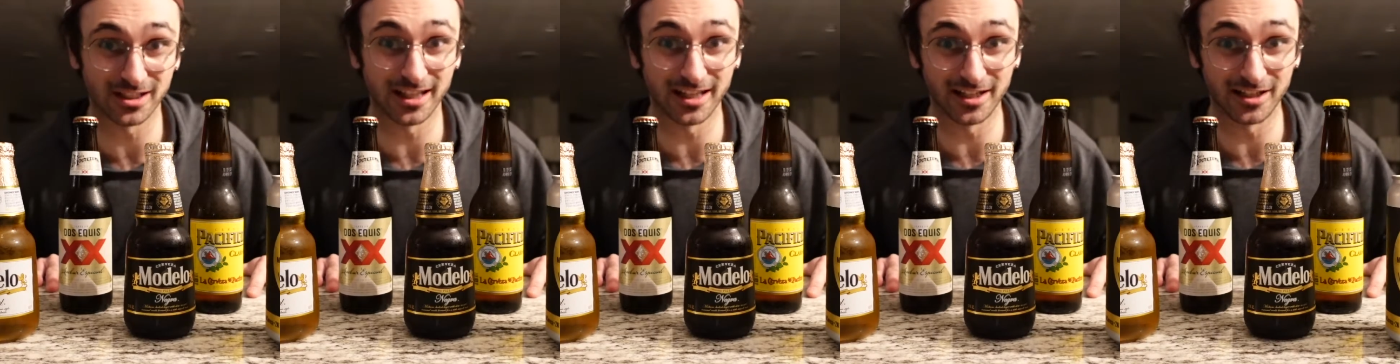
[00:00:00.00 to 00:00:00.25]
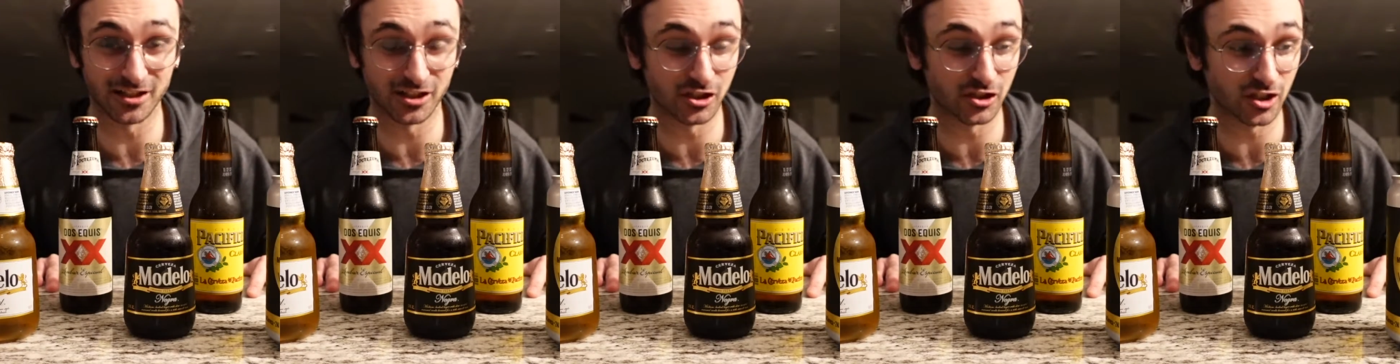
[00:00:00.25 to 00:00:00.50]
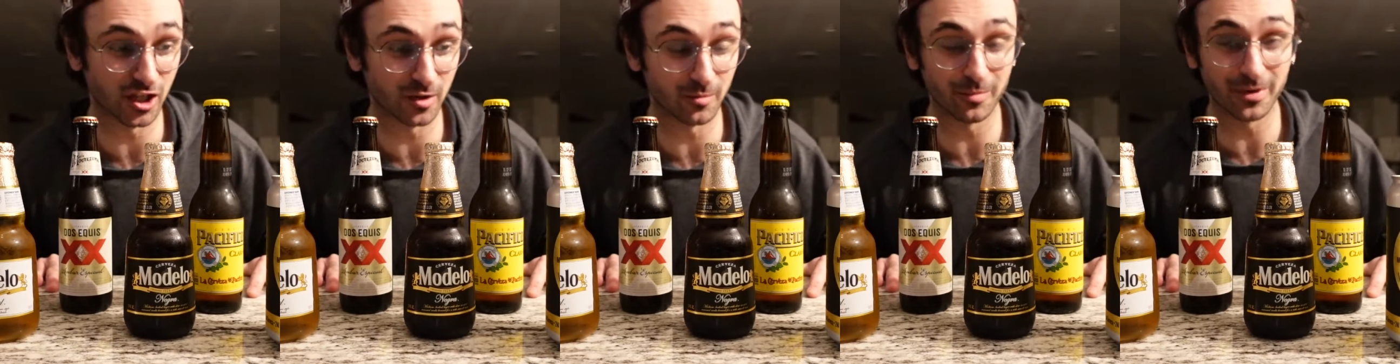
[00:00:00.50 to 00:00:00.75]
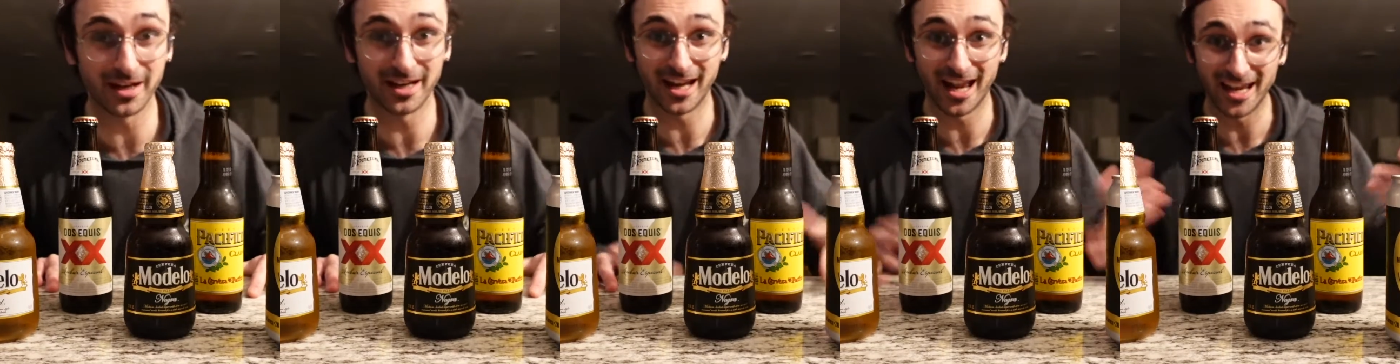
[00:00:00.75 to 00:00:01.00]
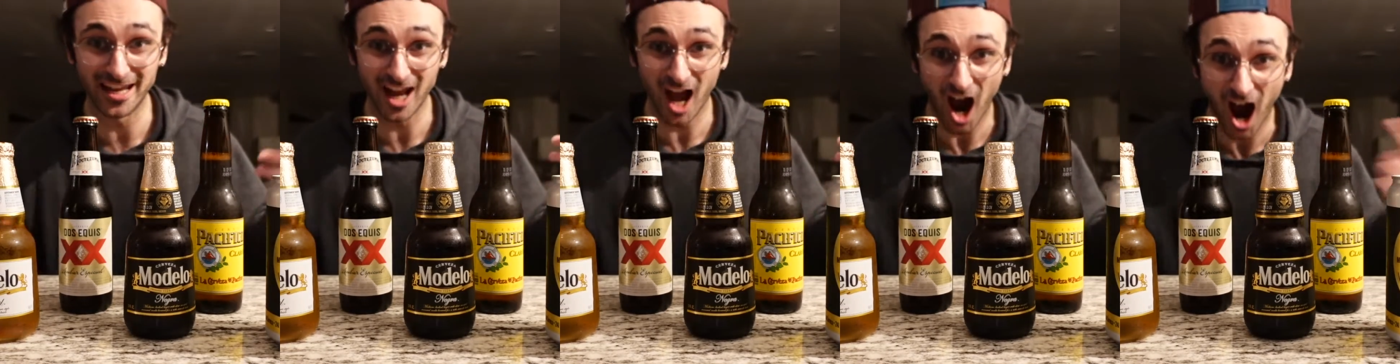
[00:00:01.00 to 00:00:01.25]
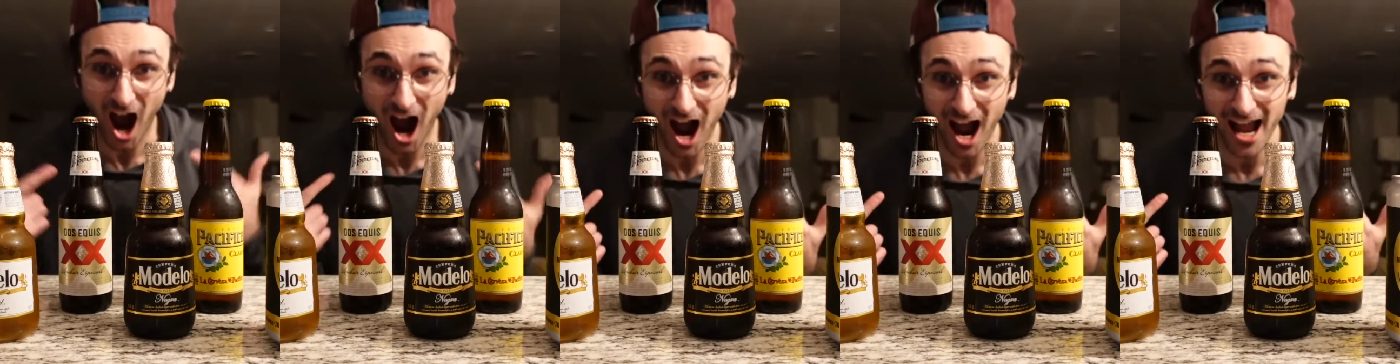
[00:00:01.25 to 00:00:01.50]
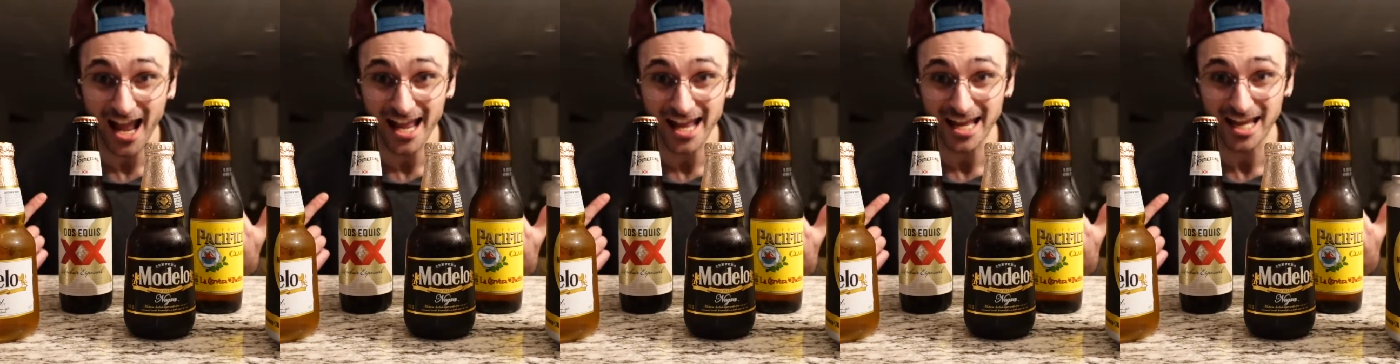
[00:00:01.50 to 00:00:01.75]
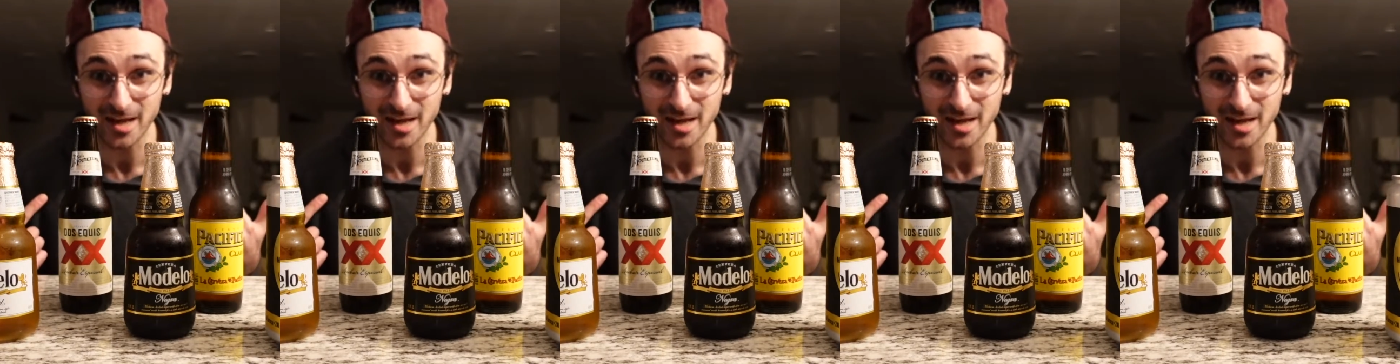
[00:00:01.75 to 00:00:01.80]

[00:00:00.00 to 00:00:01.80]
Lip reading: ladies and gentlemen, and I